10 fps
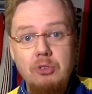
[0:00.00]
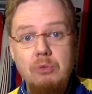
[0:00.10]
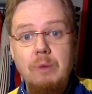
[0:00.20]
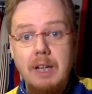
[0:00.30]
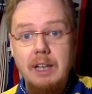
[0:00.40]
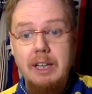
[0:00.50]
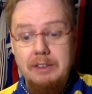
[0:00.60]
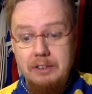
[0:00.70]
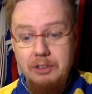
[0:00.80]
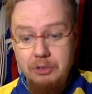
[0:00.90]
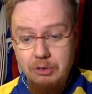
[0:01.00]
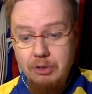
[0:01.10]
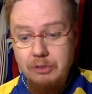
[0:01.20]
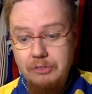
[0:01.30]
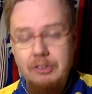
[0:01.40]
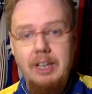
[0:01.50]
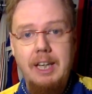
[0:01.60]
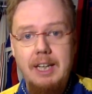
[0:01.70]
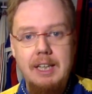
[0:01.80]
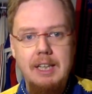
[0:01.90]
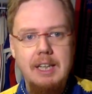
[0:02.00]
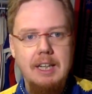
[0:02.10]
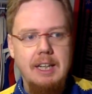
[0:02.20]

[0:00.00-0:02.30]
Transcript: do well at the Euros, A,